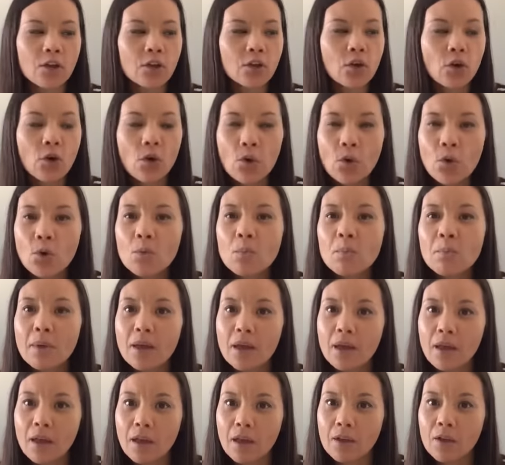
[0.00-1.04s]
Go
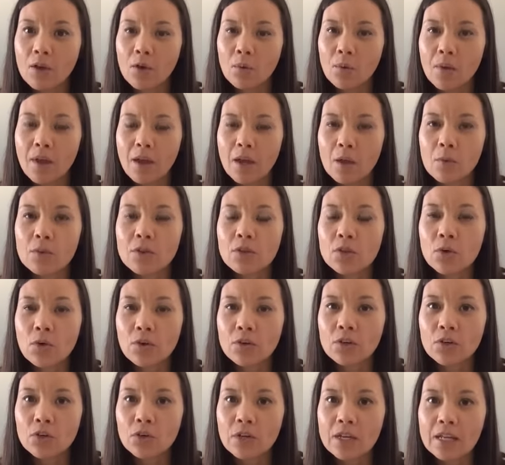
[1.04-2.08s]
big, okay, with your
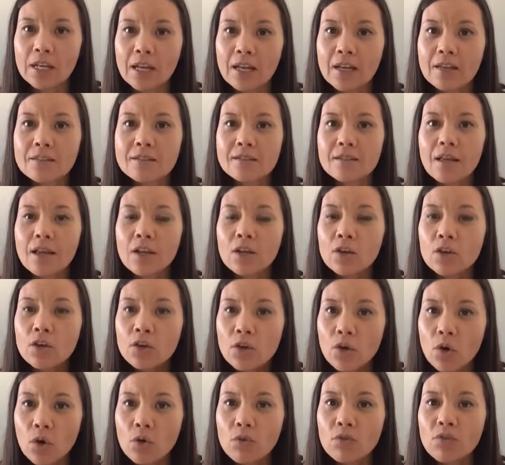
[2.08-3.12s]
ingredients. Like,
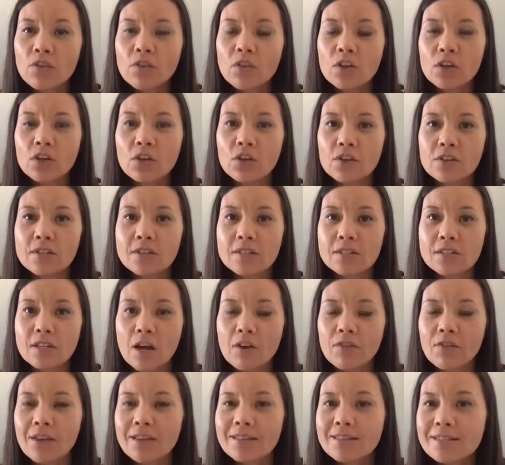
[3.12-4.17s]
go for the good
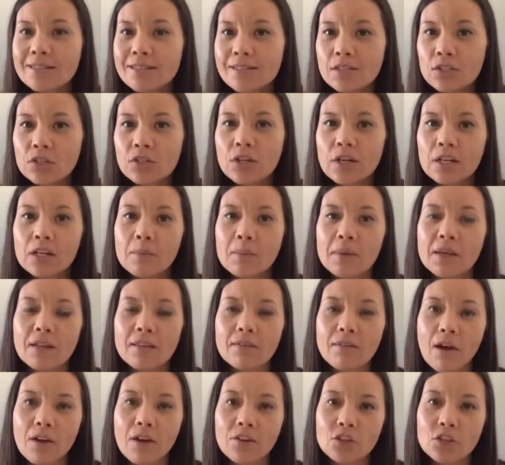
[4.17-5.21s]
stuff. It's still going to be a
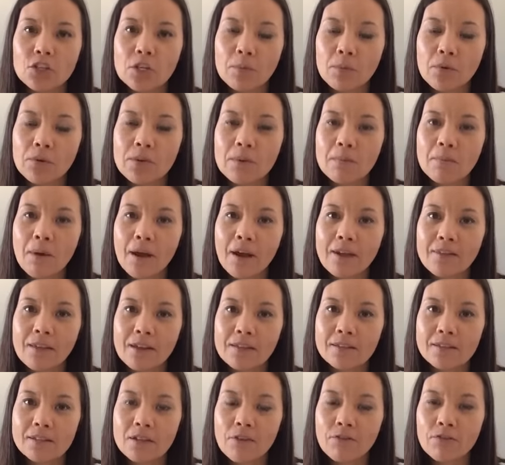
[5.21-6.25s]
lot cheaper than buying
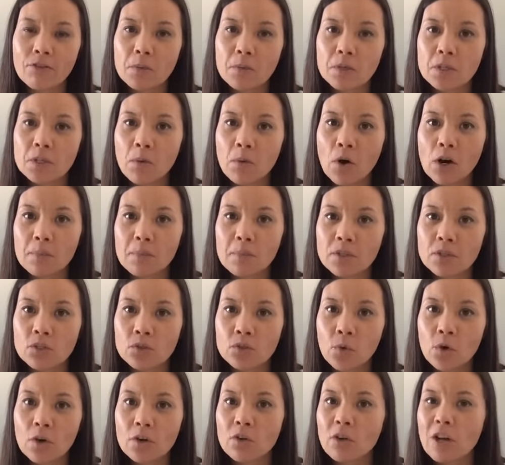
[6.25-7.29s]
that stuff from the department
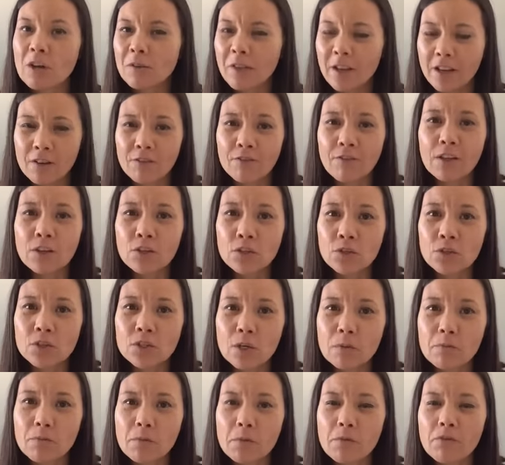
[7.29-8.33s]
store, like a facial
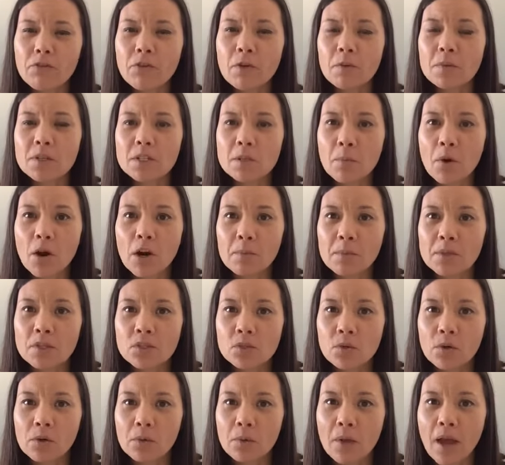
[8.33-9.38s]
serum from the department
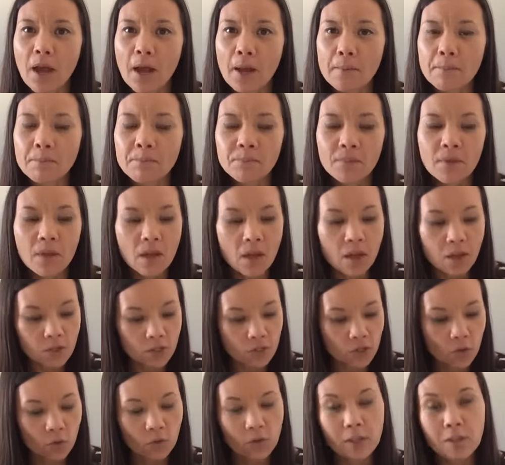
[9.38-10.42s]
store, okay?
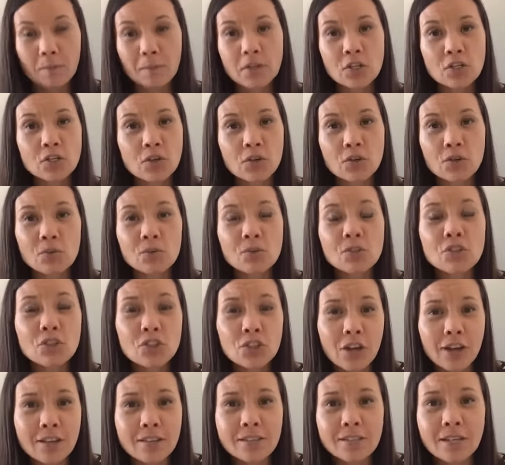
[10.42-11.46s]
So let me show you
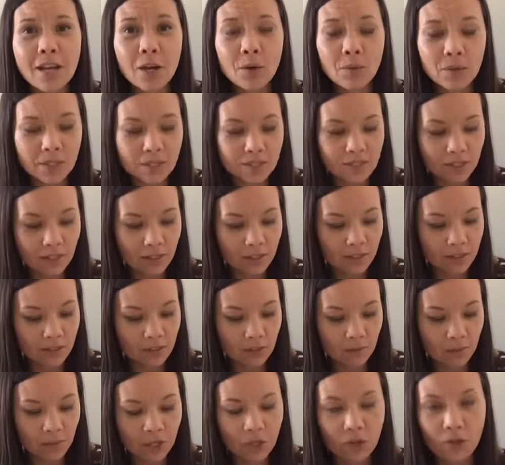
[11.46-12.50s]
just how easy it is
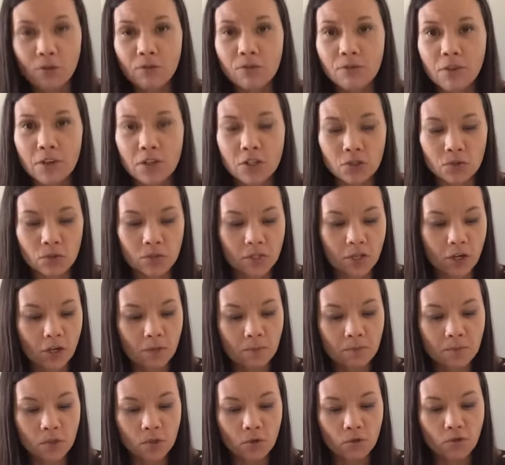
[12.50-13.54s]
to make your own facial serum.
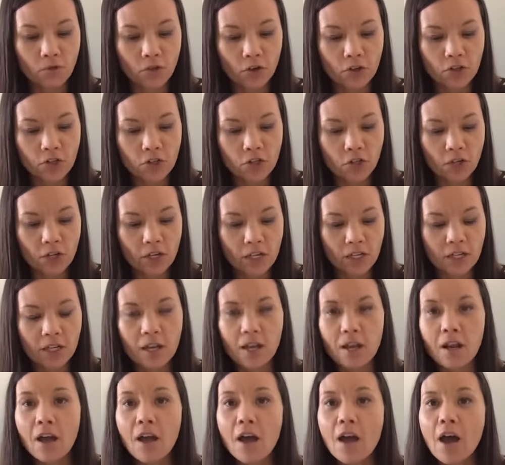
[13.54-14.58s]
So first, you're going to
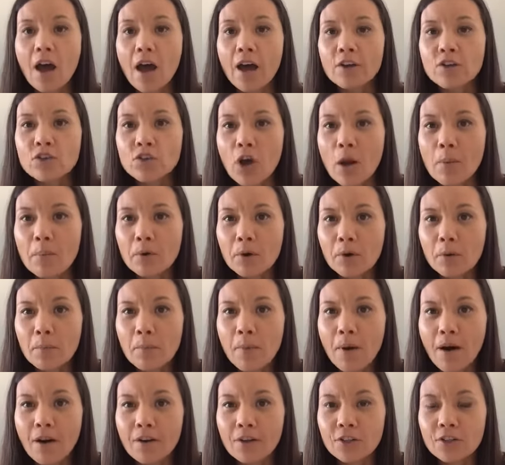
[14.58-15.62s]
get a dropper
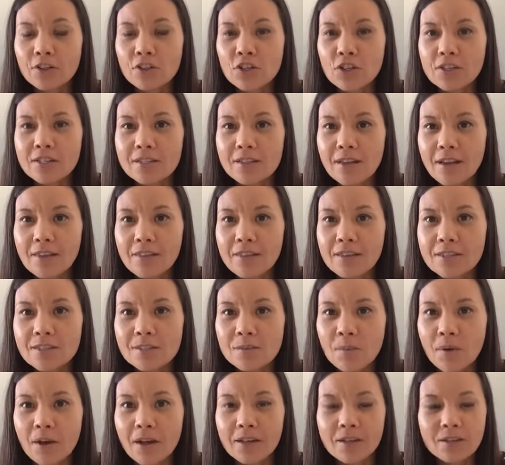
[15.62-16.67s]
bottle, just like this
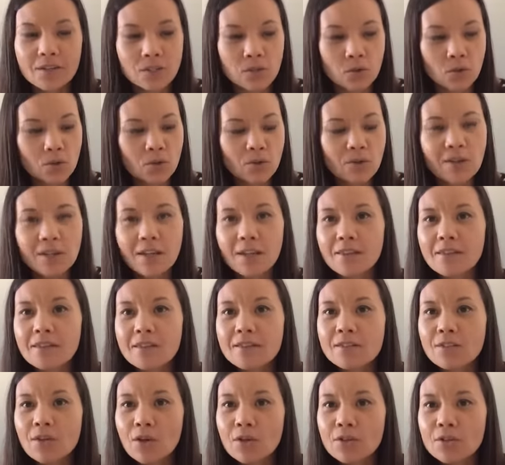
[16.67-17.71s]
one. So you can get
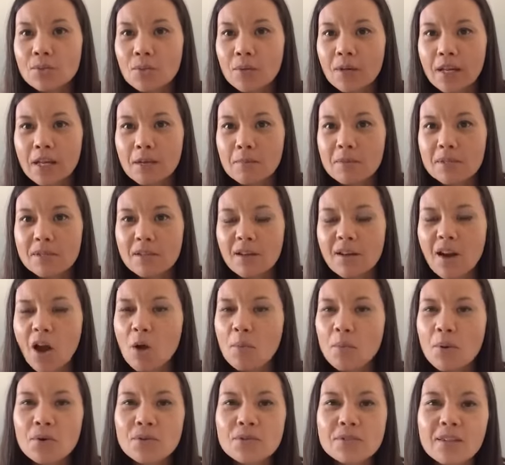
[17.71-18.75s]
this also on Amazon. I'll
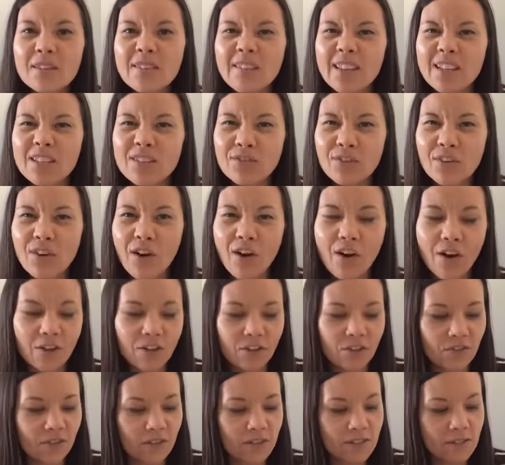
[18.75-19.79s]
post the links for all
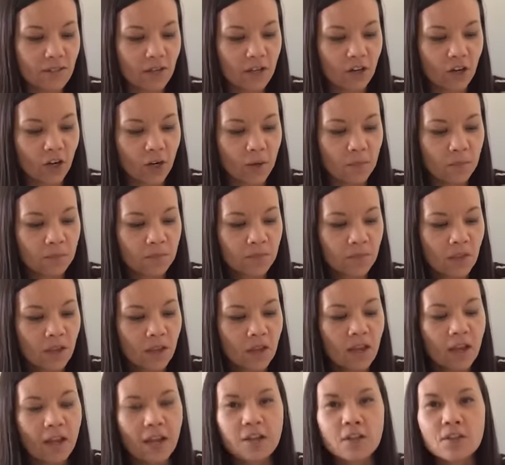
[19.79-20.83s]
of this later.
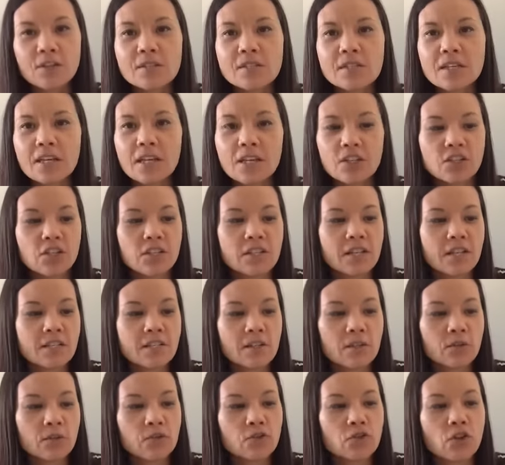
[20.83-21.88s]
And you'll see it just has a
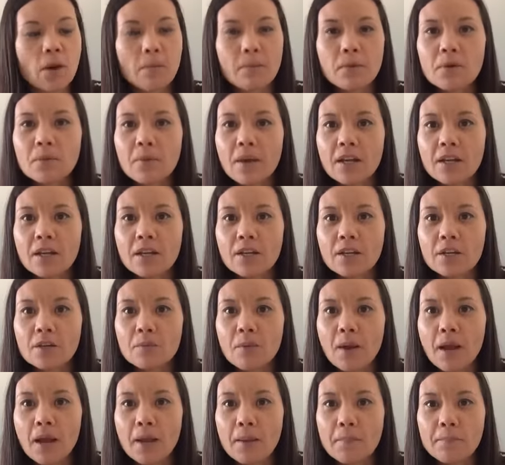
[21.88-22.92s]
little dropper right here,
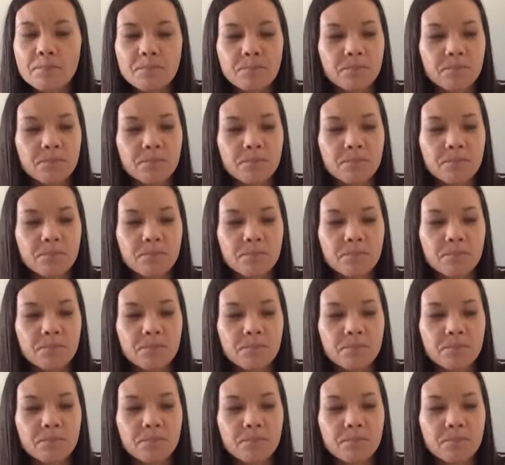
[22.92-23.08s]
right?